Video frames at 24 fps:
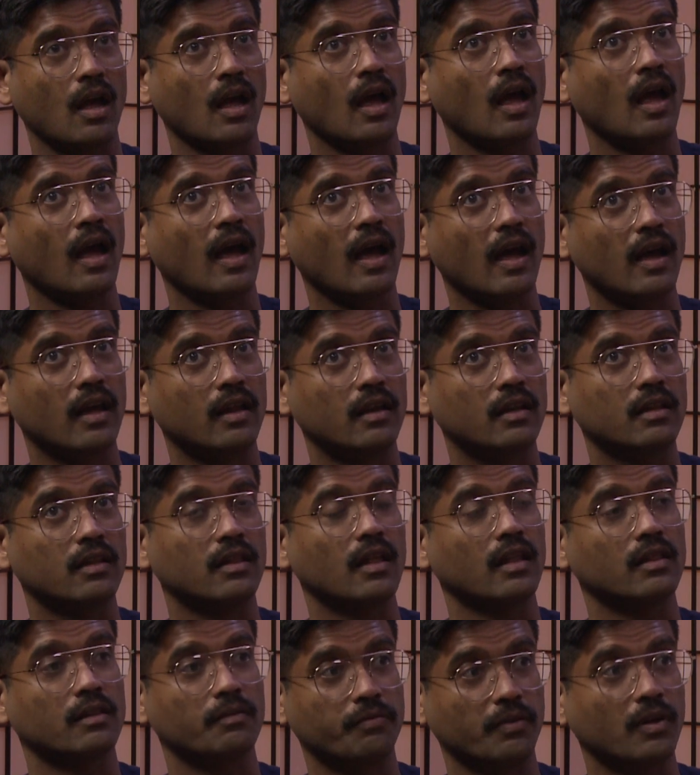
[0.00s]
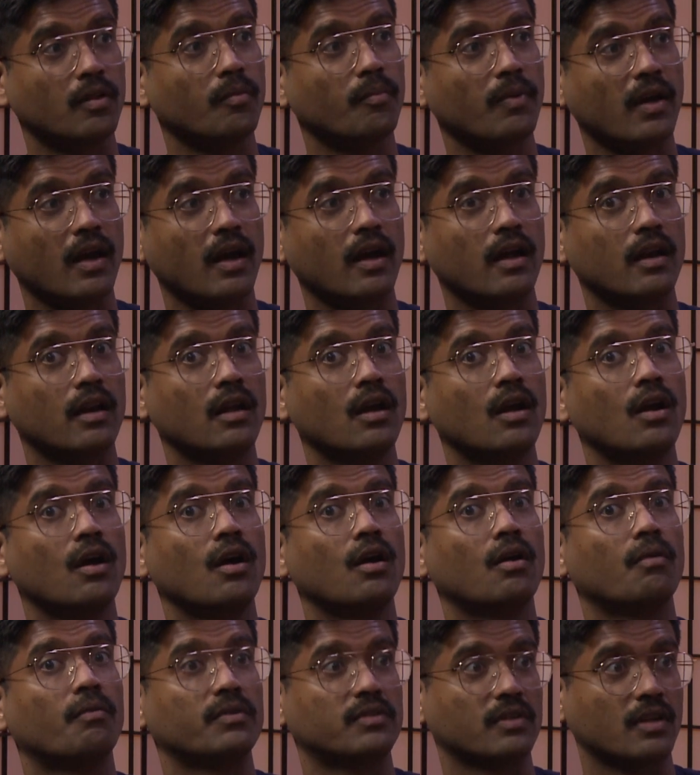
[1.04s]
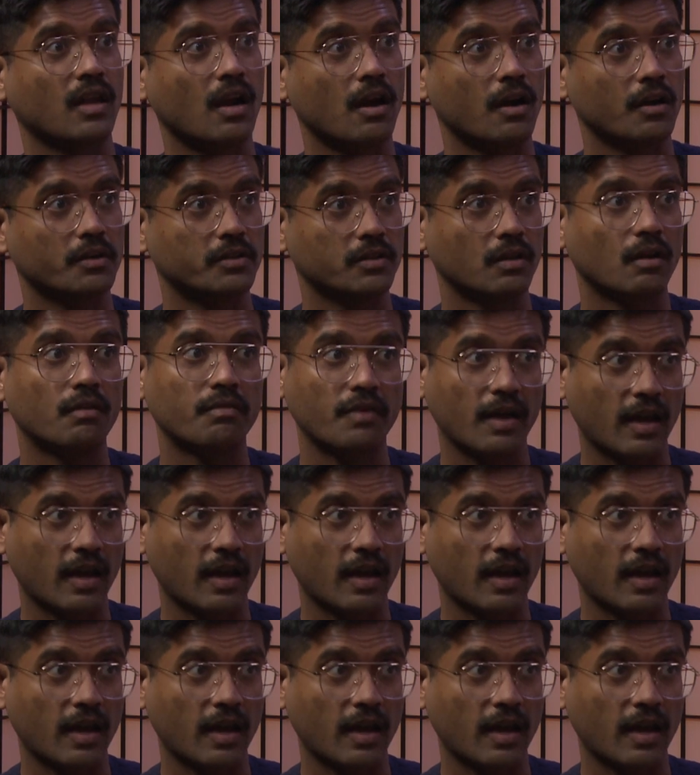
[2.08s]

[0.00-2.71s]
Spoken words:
had that the film had was a character of